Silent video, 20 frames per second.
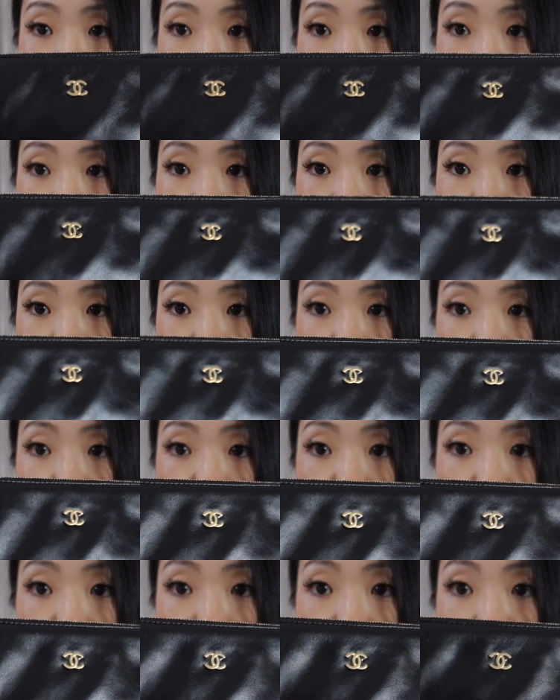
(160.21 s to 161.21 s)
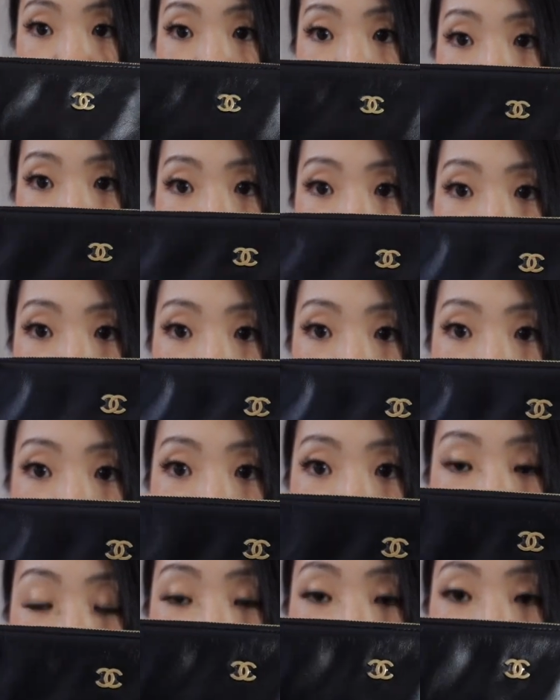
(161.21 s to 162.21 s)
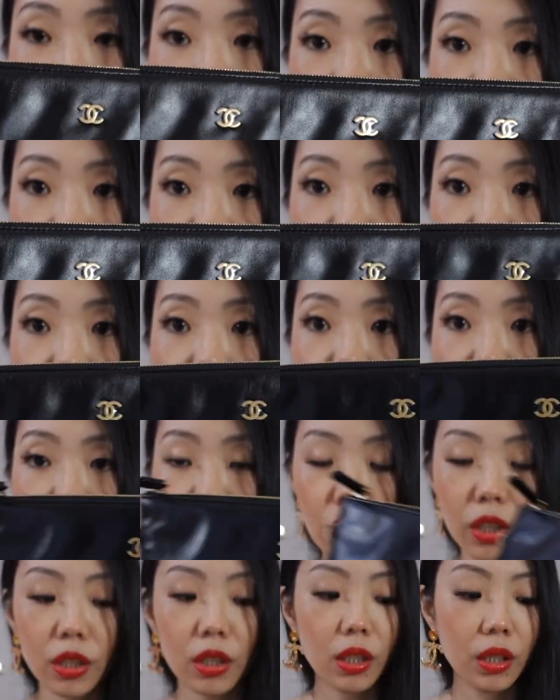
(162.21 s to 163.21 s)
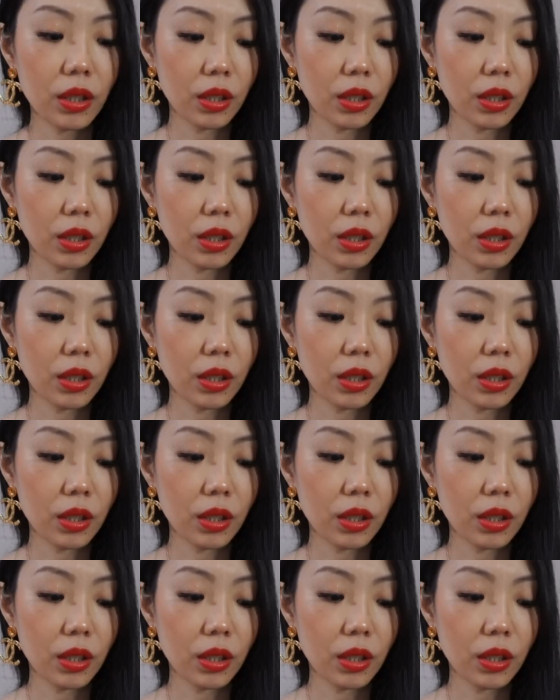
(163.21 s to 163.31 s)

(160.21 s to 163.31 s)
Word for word: in real life, this iteration,